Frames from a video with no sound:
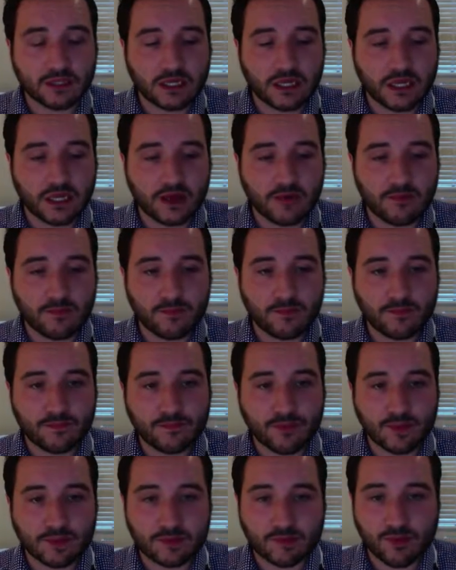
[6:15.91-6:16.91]
Um,
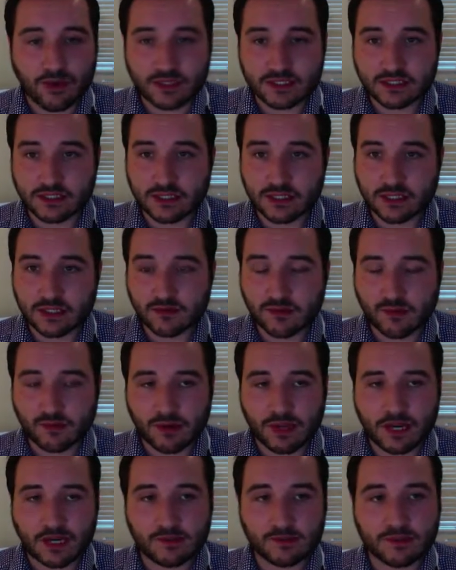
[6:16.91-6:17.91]
there was a precedent;
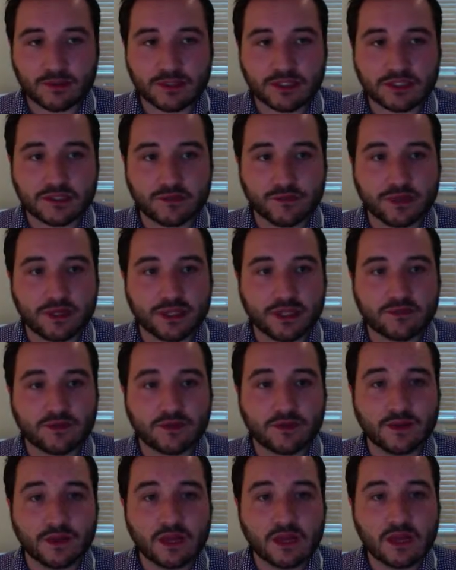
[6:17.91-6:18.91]
planning permission had been
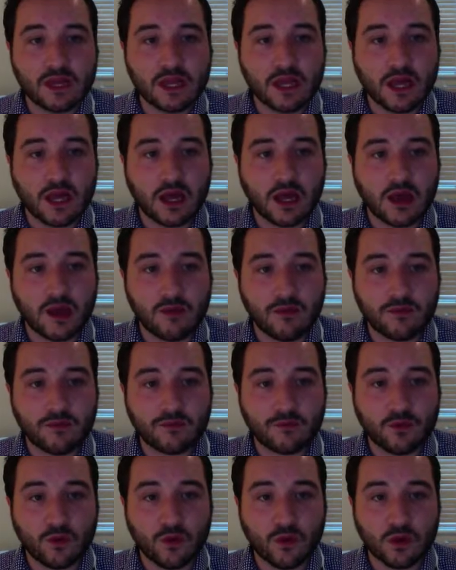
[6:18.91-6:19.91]
given um,
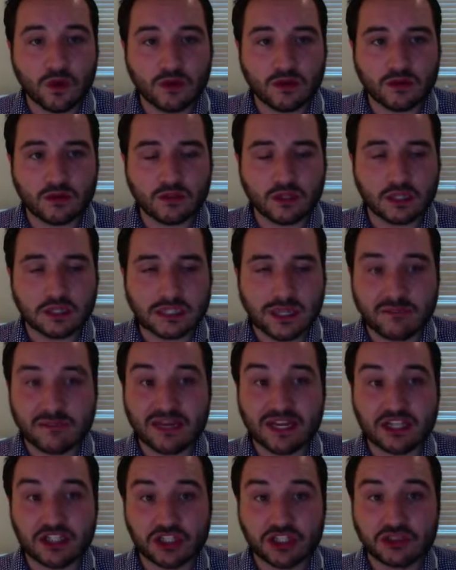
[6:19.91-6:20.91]
for
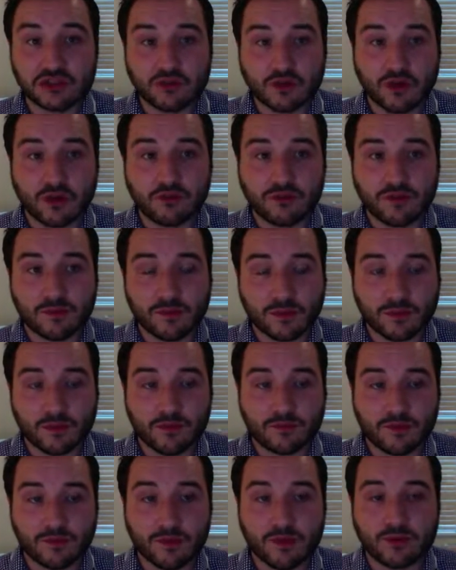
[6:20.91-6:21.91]
demolition of the
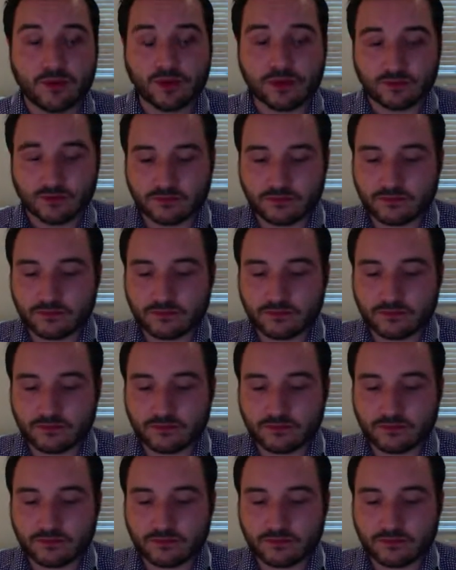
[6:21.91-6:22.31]
of the building